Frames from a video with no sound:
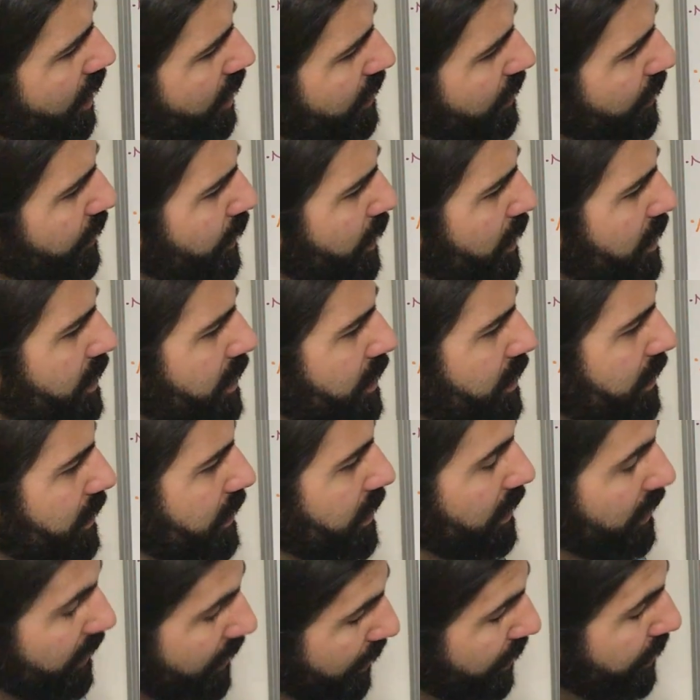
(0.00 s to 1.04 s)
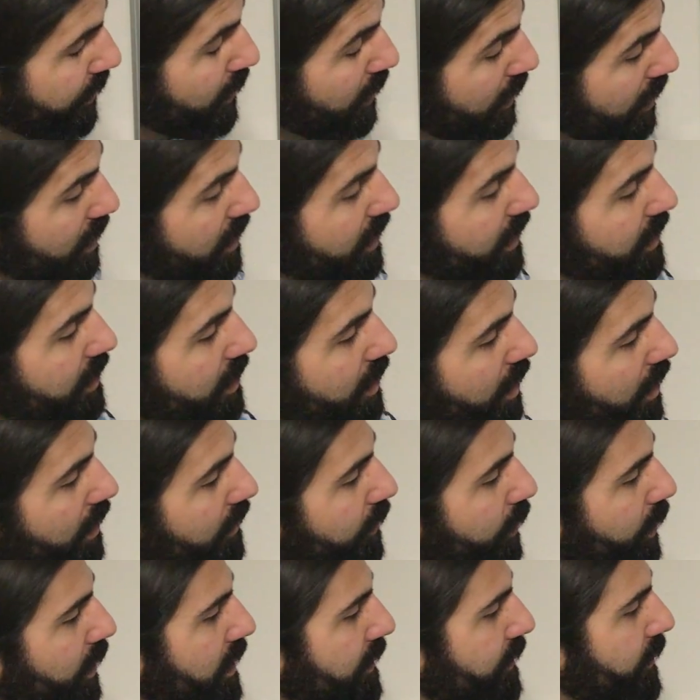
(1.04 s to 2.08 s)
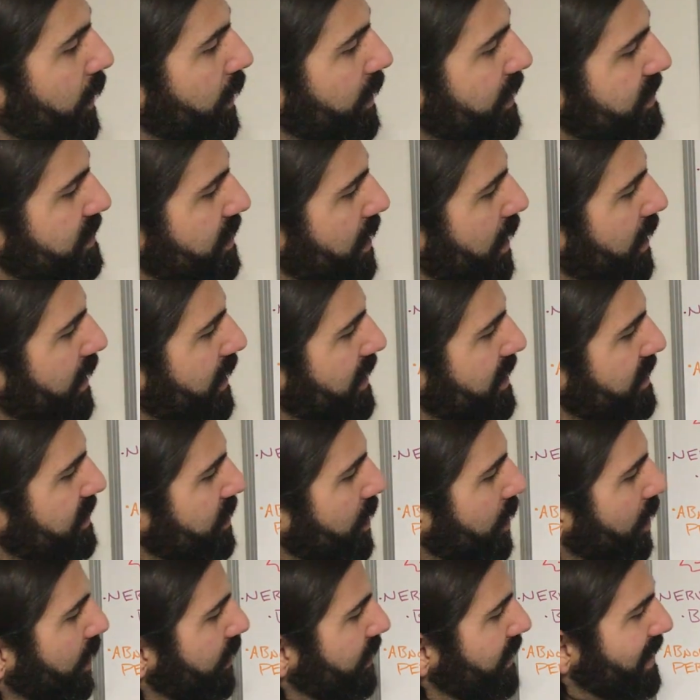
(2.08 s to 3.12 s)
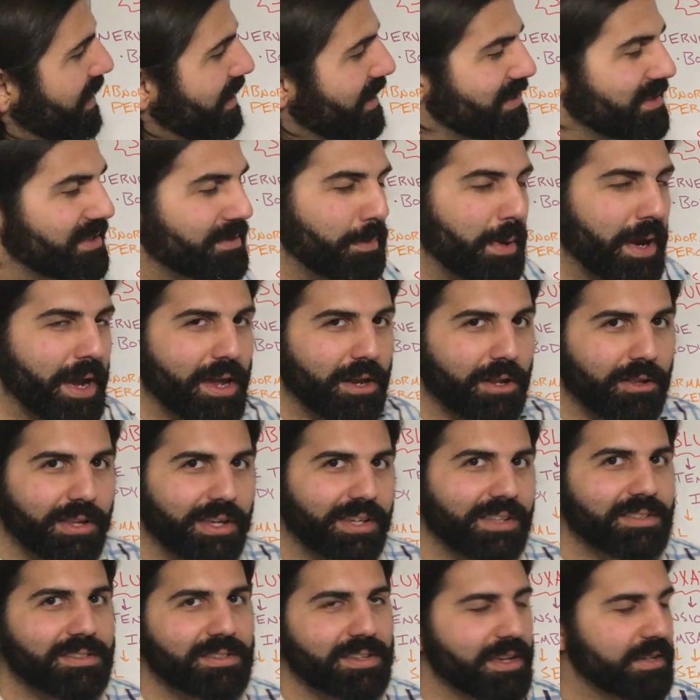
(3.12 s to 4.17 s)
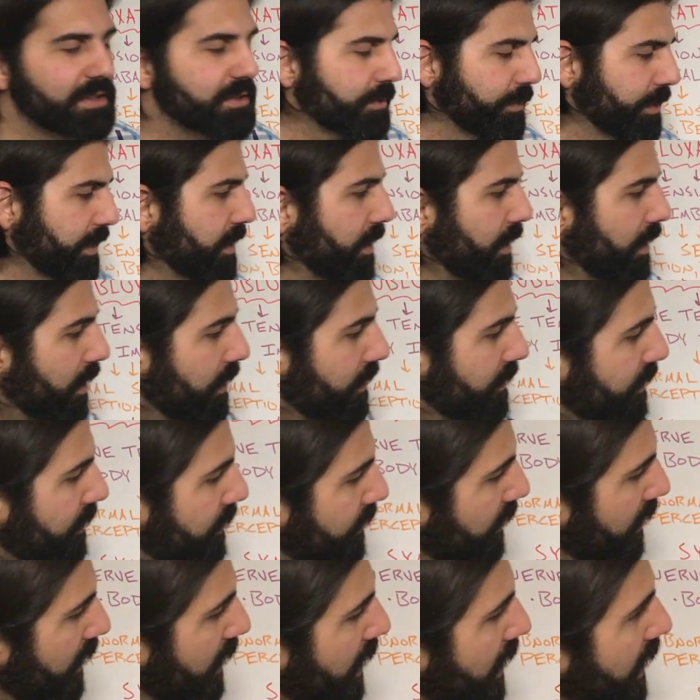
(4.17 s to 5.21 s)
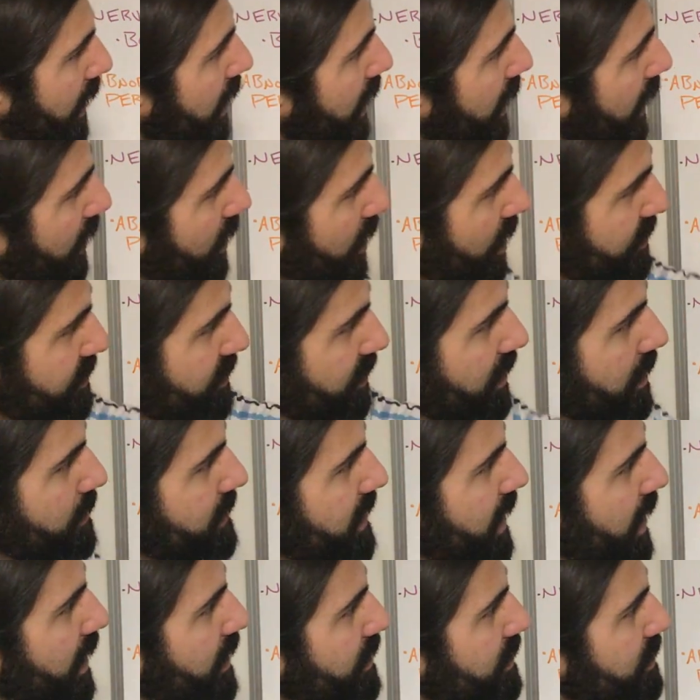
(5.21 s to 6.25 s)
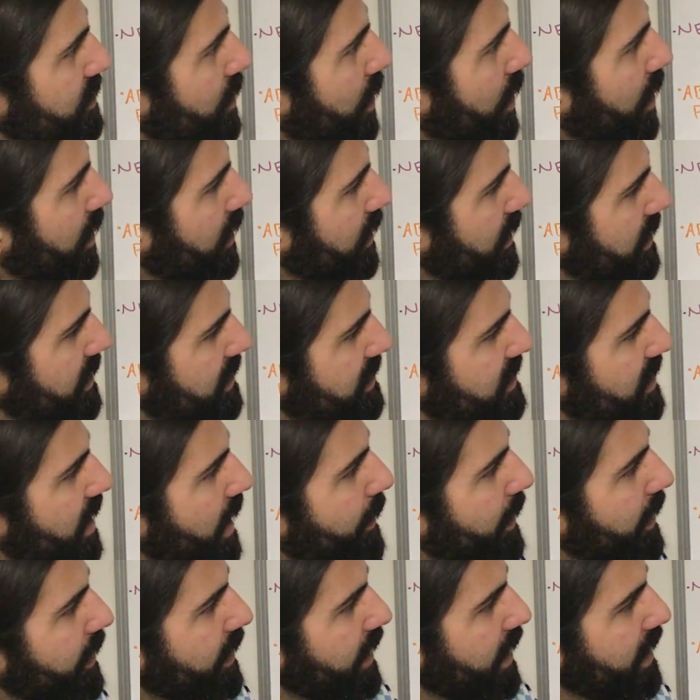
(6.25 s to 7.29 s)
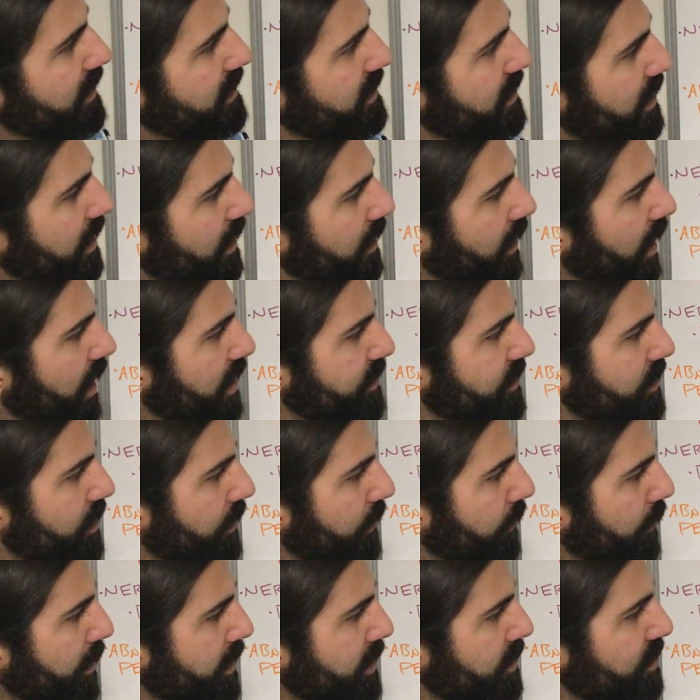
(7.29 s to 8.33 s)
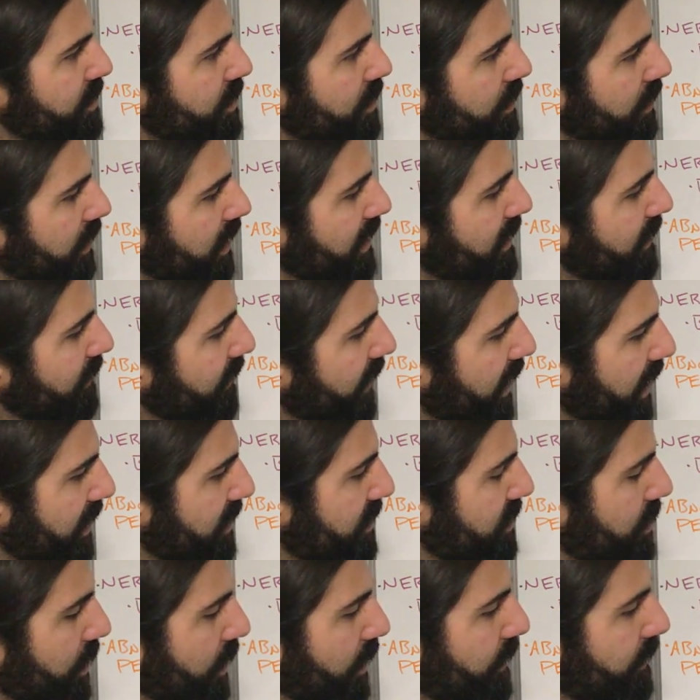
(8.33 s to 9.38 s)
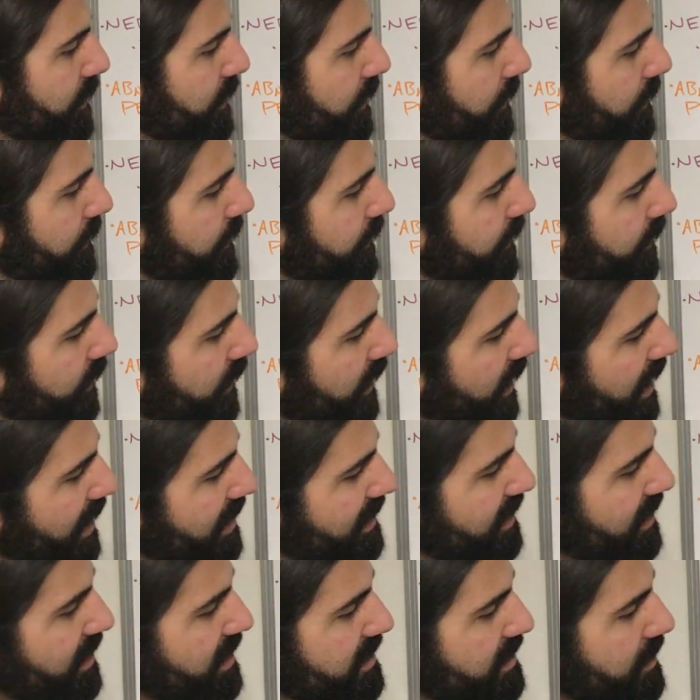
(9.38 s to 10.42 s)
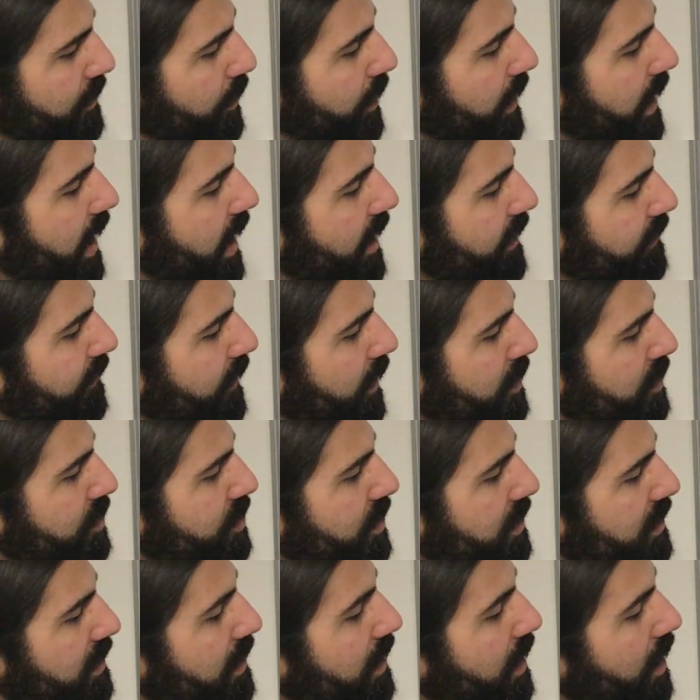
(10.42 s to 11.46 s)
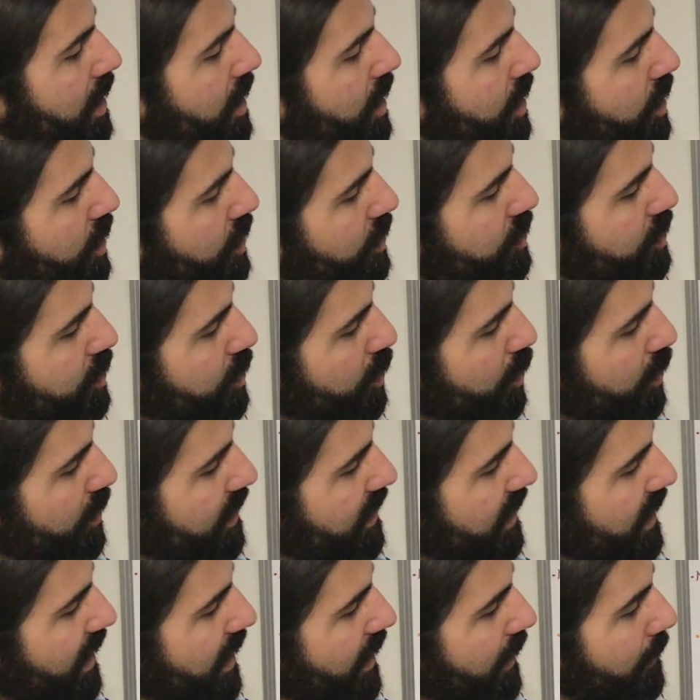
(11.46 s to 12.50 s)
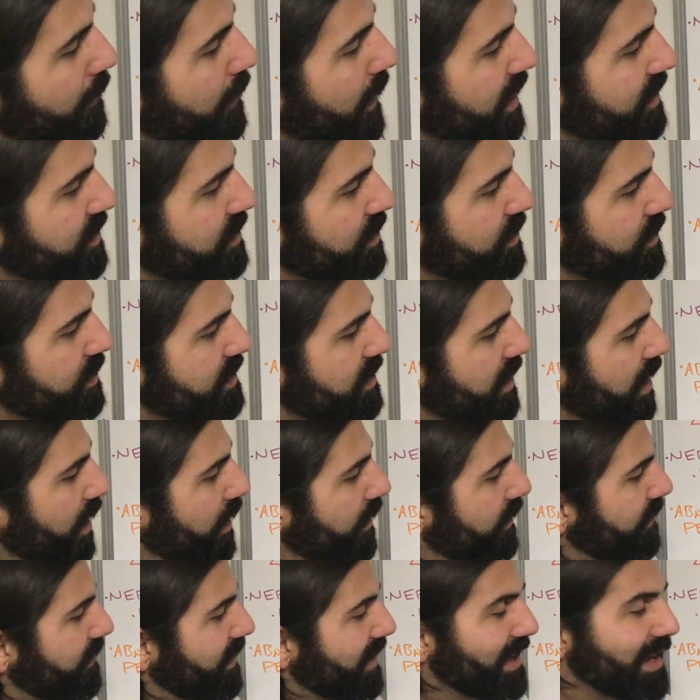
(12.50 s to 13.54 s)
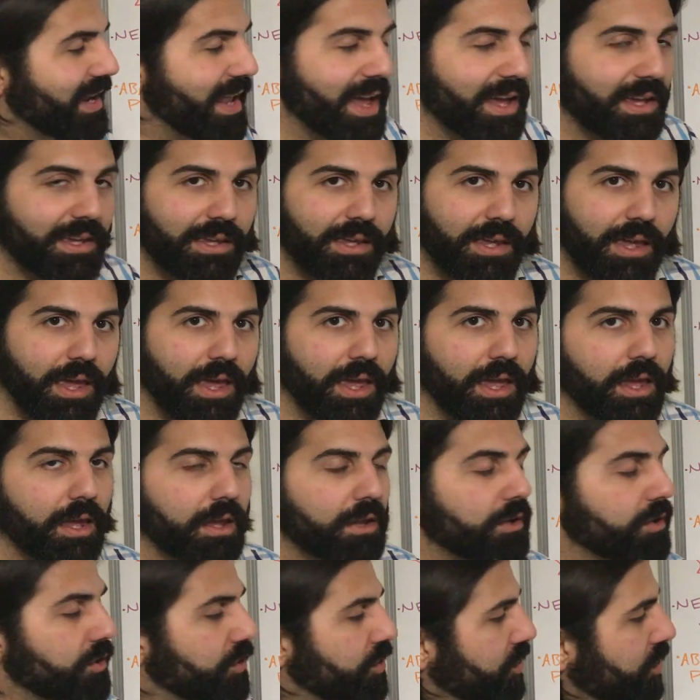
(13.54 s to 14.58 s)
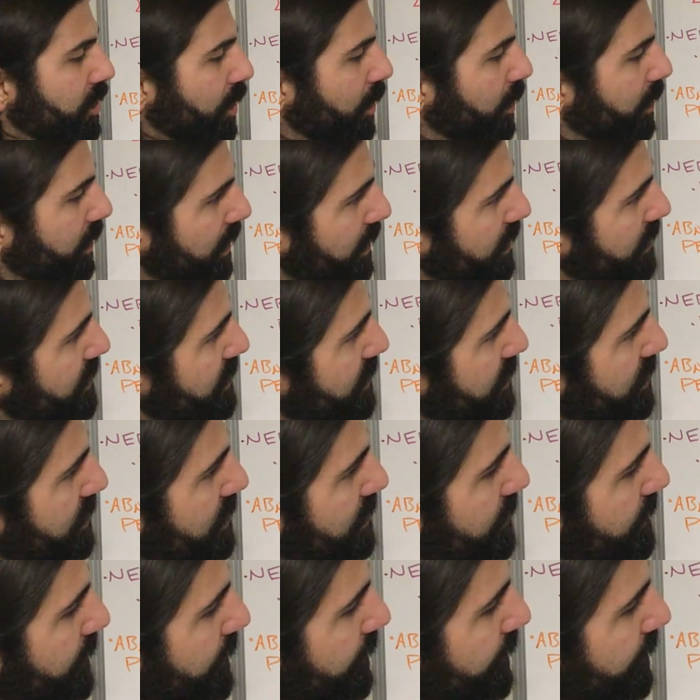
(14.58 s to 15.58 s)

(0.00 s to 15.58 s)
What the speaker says: The third nerve we're going to focus on is called the spinal accessory nerve. It also comes out of the skull at the same area as the glossopharyngeal and the vagus nerve. It's going to supply function to the muscles of the neck and shoulders.